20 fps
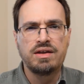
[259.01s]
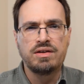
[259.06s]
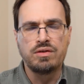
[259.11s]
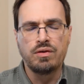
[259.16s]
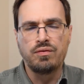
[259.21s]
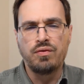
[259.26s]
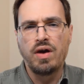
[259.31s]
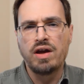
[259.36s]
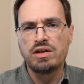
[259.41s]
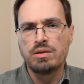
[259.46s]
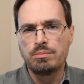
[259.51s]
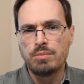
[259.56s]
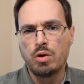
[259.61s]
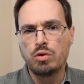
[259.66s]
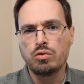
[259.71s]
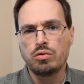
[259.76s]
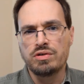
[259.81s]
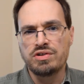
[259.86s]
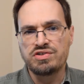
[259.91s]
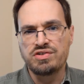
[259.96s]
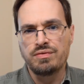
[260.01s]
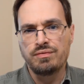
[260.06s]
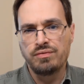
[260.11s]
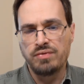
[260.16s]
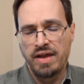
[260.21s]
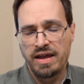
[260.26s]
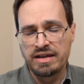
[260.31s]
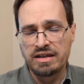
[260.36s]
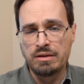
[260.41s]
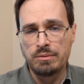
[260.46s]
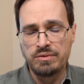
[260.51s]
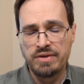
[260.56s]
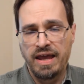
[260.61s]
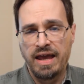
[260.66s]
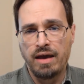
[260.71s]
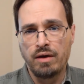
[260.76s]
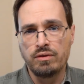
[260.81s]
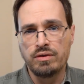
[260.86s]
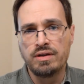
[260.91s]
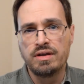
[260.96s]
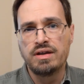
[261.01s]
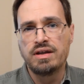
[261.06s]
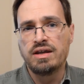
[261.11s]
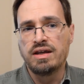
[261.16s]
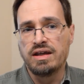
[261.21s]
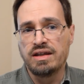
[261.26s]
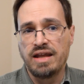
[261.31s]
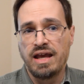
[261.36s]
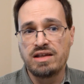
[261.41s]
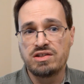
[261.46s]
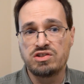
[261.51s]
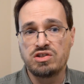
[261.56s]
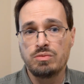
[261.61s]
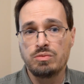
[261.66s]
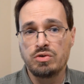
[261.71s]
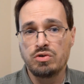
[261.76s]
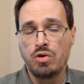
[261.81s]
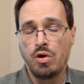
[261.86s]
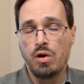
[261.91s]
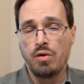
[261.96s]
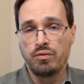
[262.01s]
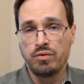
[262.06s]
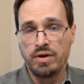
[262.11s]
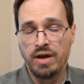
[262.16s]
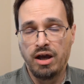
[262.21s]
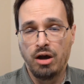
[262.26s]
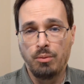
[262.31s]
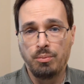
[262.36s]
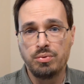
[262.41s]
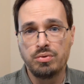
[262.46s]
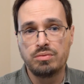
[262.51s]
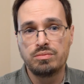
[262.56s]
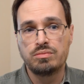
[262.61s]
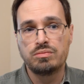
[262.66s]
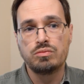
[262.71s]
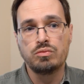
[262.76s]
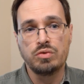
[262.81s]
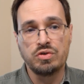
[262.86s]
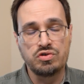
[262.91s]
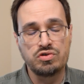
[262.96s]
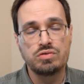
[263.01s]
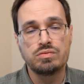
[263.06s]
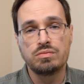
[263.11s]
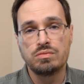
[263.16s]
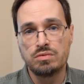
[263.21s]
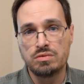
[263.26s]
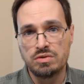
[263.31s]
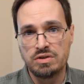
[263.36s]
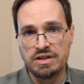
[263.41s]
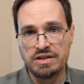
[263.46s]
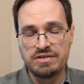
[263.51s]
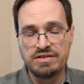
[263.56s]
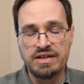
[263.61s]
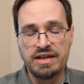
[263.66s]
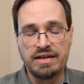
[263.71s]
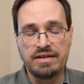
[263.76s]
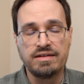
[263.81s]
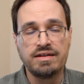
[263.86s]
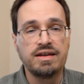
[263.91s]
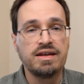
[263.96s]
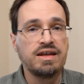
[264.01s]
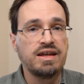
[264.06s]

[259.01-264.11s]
to find a motorist and flag him down and ask him to call for help, which he did.